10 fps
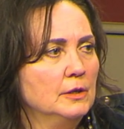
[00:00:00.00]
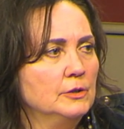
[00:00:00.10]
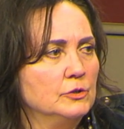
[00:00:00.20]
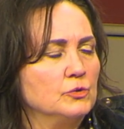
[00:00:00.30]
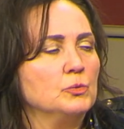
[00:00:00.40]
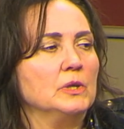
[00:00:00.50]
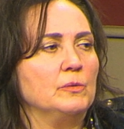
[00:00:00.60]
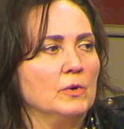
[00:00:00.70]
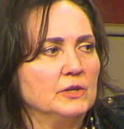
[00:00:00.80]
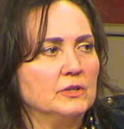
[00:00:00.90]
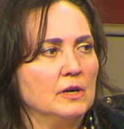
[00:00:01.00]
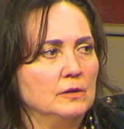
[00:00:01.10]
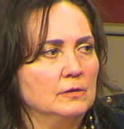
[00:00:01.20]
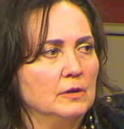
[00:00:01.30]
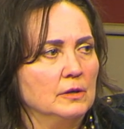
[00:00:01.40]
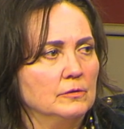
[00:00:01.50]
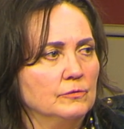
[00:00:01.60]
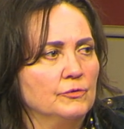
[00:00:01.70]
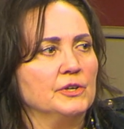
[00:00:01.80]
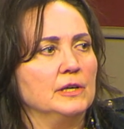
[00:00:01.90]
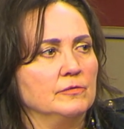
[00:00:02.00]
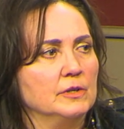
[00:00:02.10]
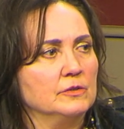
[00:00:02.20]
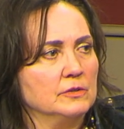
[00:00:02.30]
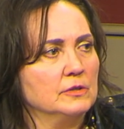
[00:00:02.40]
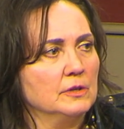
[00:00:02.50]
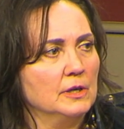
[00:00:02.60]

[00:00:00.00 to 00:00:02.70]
just really worked on forgiveness.